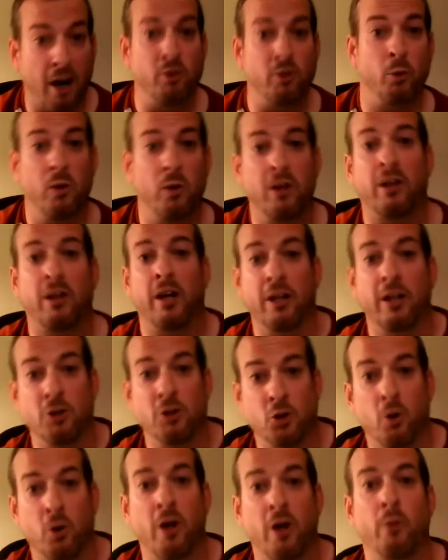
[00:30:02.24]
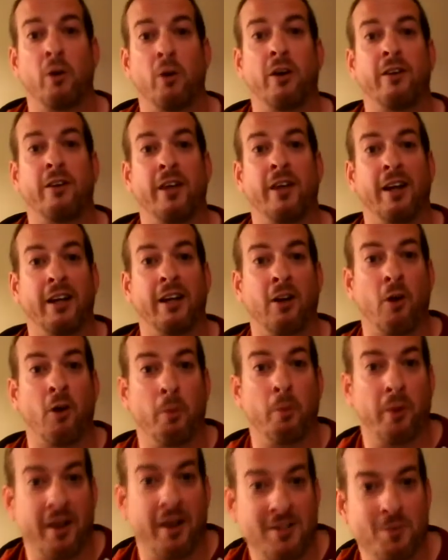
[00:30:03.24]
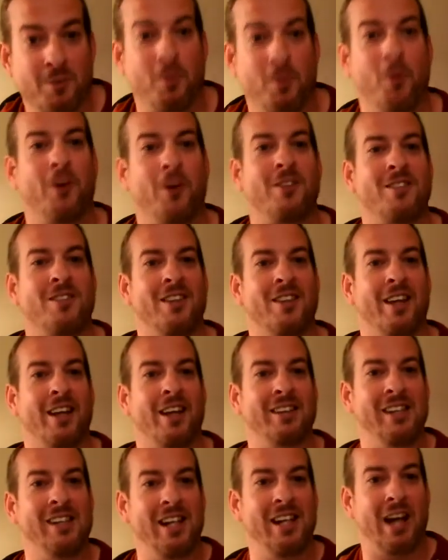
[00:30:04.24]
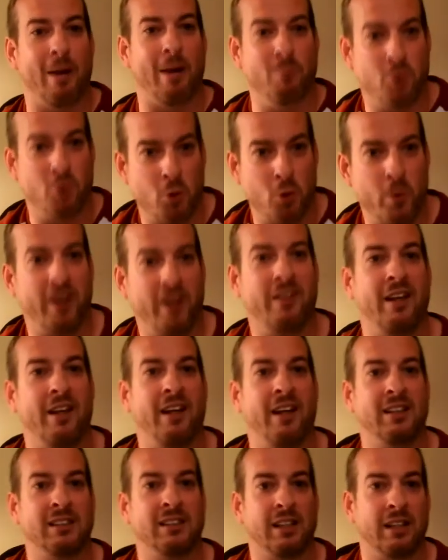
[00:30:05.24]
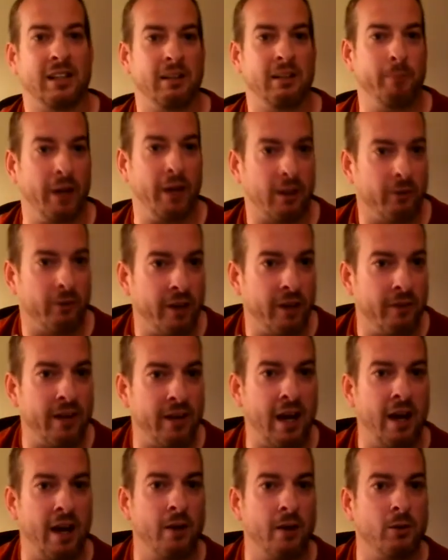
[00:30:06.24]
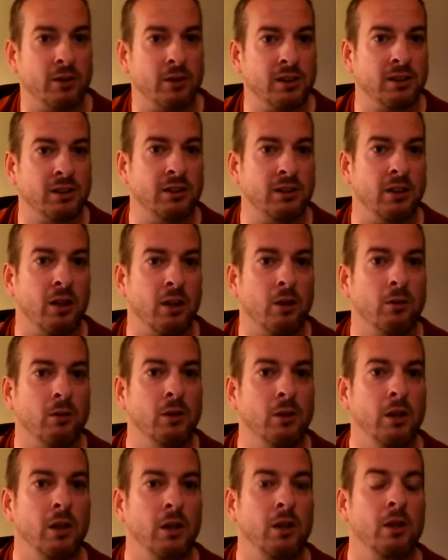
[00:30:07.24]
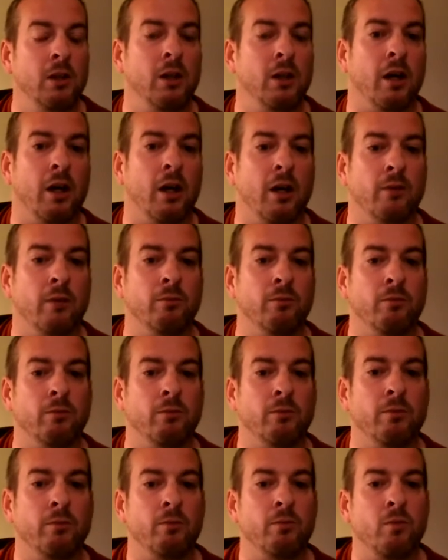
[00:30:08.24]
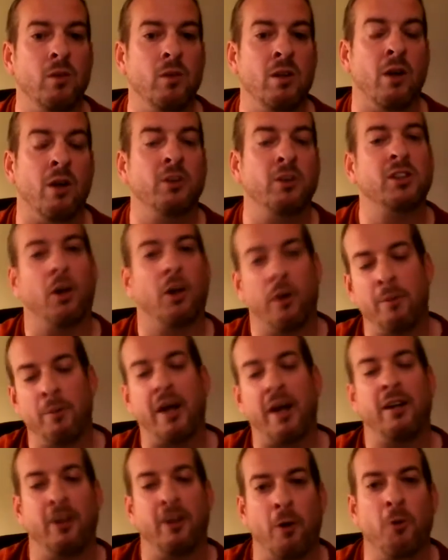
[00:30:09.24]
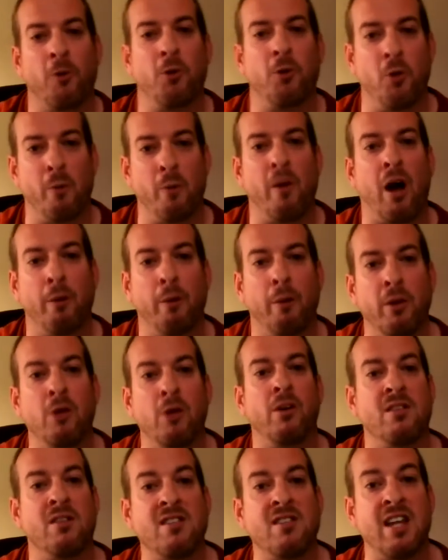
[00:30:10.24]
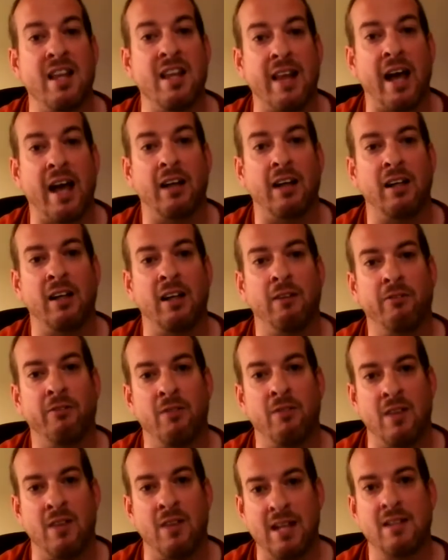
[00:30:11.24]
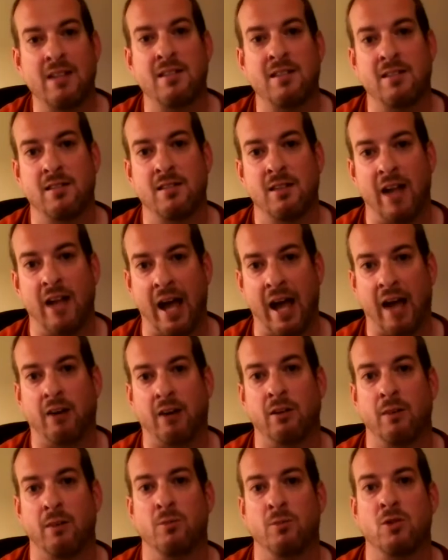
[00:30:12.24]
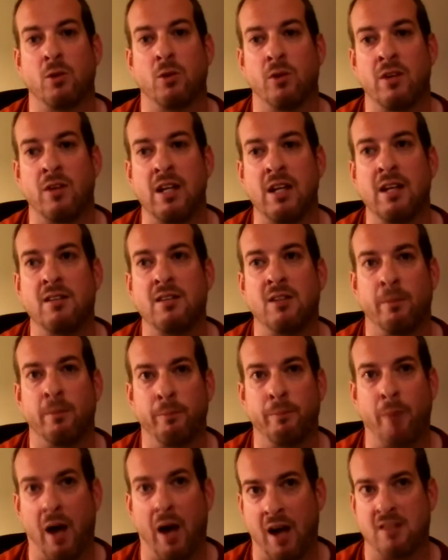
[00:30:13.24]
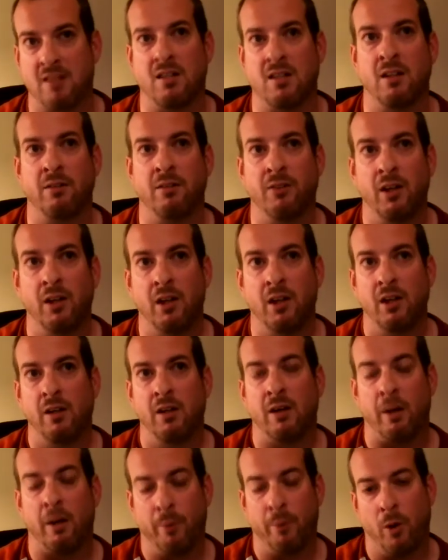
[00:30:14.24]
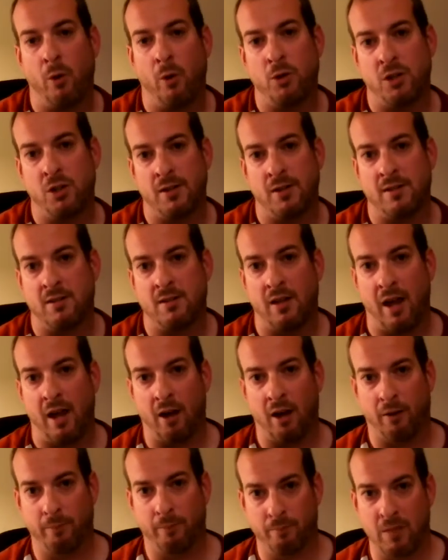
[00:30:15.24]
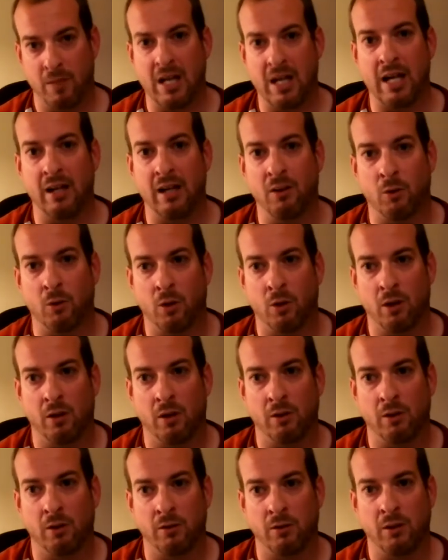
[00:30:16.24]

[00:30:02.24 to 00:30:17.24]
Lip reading: work. I enjoy work. Then I go play sports, and then I'm doing things. I pick around the house. So I'm not going to go through them all, but you can see that if these acronyms or these positive approaches help me, or